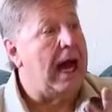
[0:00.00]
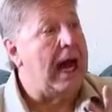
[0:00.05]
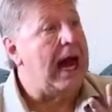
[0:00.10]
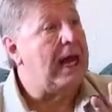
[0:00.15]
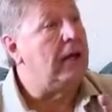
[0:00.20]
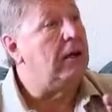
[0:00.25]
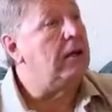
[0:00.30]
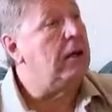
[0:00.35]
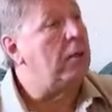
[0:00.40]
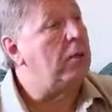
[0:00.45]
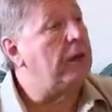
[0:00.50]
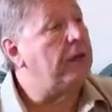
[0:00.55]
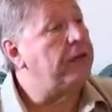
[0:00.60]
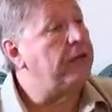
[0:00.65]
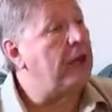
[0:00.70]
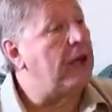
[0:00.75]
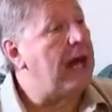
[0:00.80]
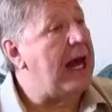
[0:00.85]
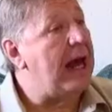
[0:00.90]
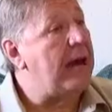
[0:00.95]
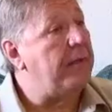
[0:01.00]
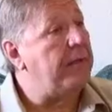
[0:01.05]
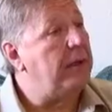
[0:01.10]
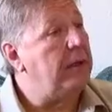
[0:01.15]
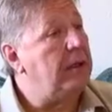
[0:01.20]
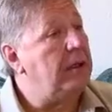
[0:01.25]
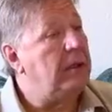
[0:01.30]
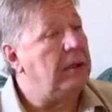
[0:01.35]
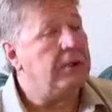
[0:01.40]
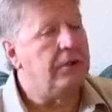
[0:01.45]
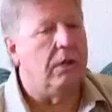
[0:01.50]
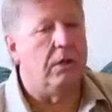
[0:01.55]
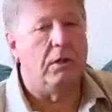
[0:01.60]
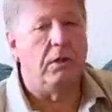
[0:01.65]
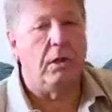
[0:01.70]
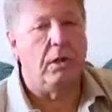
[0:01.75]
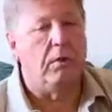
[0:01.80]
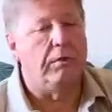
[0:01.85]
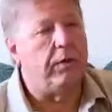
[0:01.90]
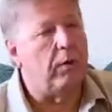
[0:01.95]
I don't know what's going to happen,
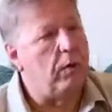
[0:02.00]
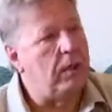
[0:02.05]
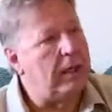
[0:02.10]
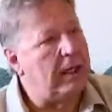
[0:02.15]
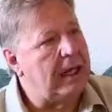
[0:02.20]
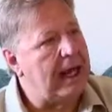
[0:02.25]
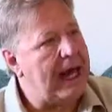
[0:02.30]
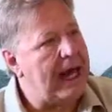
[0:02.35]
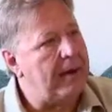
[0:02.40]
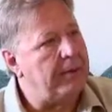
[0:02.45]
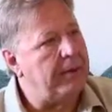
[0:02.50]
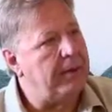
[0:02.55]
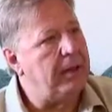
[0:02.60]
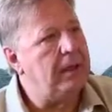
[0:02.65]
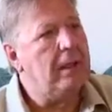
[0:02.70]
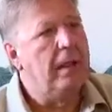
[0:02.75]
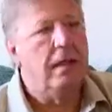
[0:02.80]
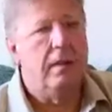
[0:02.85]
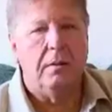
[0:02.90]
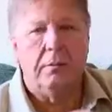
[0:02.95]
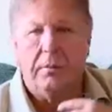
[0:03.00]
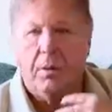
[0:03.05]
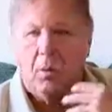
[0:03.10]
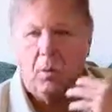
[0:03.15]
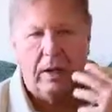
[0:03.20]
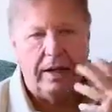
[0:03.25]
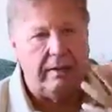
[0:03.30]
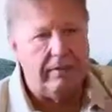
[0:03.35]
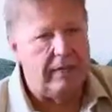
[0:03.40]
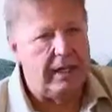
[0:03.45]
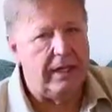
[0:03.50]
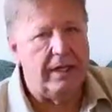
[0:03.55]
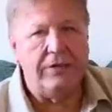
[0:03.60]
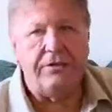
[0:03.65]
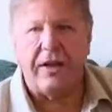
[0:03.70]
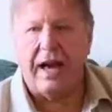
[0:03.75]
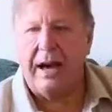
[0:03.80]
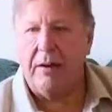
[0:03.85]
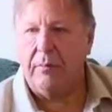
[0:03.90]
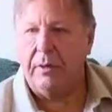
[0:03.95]
don't know if it will happen, but whatever it
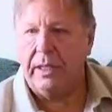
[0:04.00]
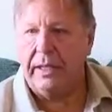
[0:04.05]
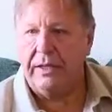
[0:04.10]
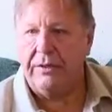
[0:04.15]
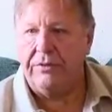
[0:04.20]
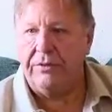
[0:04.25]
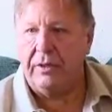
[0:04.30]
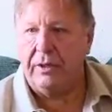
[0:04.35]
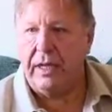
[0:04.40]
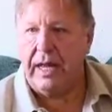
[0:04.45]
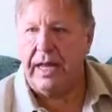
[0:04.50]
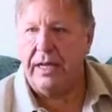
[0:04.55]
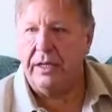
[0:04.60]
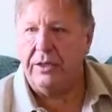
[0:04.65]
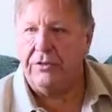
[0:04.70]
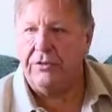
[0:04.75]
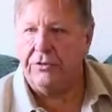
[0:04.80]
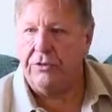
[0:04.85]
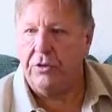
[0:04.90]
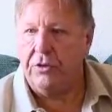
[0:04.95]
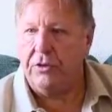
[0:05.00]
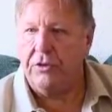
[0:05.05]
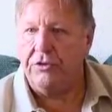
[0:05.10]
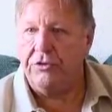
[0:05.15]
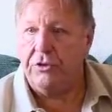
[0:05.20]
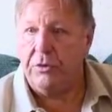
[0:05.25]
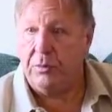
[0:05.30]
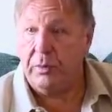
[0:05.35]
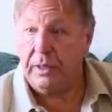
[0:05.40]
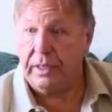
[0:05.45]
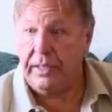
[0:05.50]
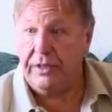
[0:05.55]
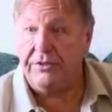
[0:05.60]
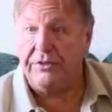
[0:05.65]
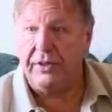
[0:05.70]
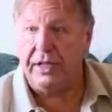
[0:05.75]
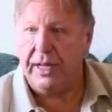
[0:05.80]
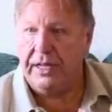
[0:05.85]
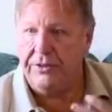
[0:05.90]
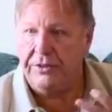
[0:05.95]
is, I release it. And as soon as you
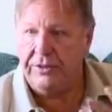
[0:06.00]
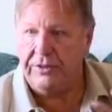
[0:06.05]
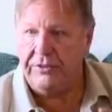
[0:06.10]
release it and